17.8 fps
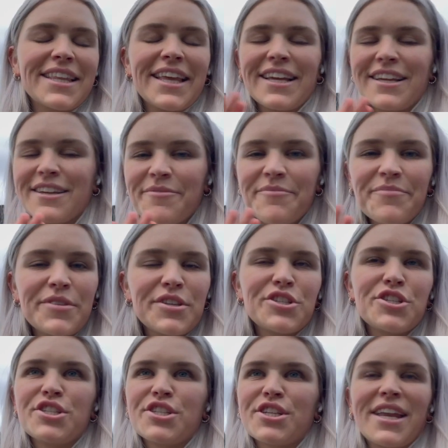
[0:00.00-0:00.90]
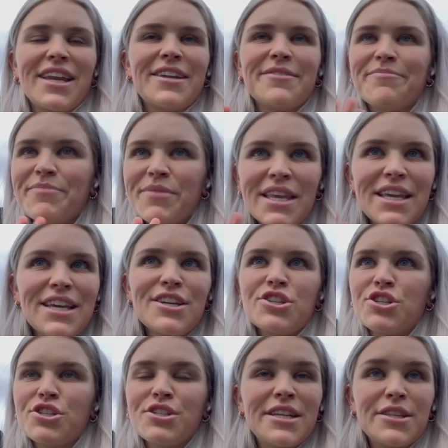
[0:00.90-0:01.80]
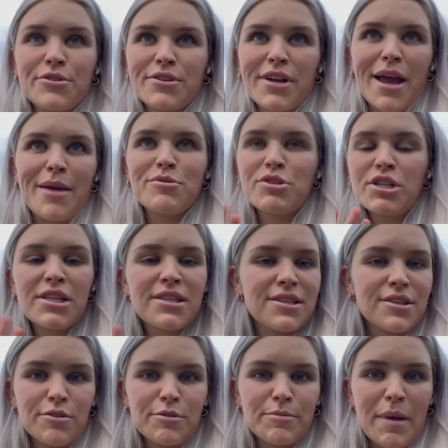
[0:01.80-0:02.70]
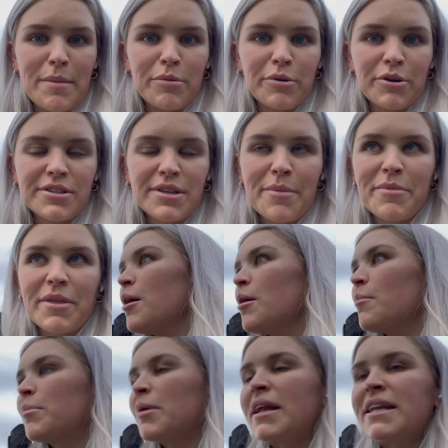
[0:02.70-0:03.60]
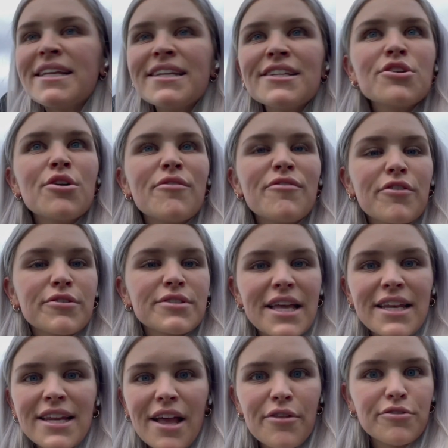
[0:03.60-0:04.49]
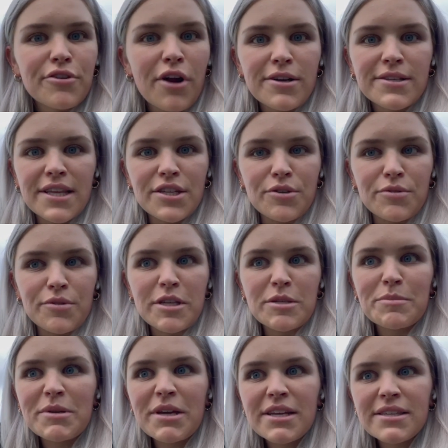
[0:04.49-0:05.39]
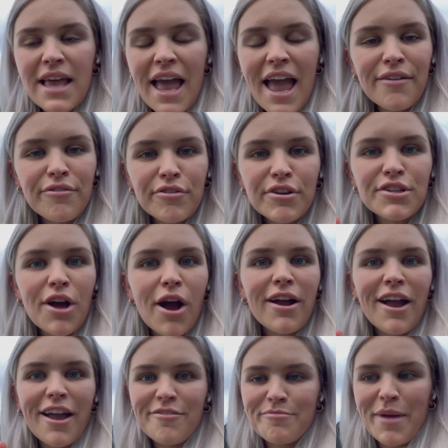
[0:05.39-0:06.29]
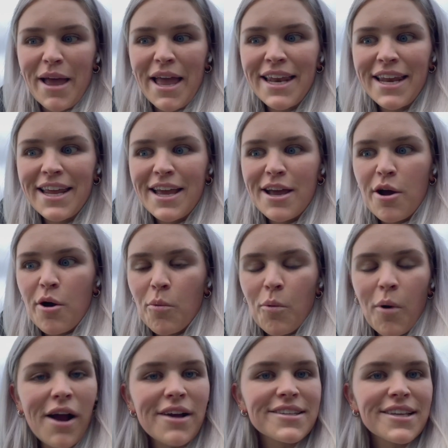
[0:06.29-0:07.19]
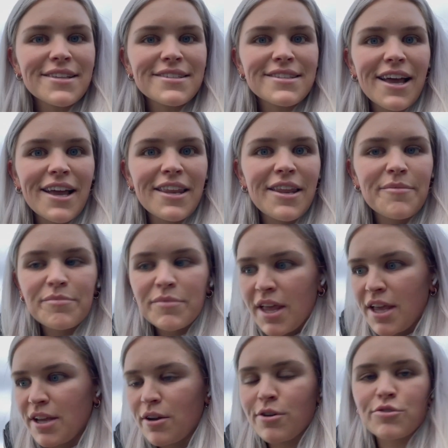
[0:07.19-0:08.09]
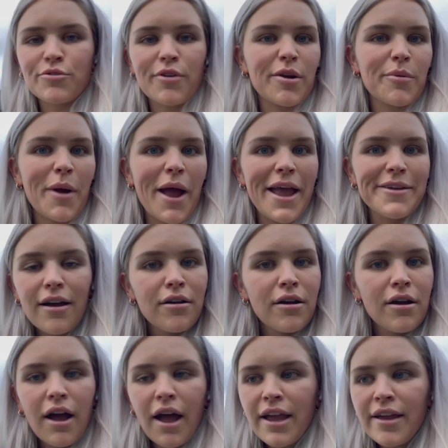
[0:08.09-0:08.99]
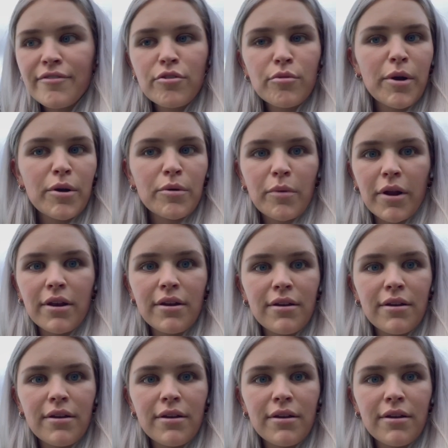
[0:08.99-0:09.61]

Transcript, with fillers: Like she needs her time. She needs a newspaper or something. But I need to know if there's any other dogs that do this because every dog I've met walks outside and goes right away. I have the weird one.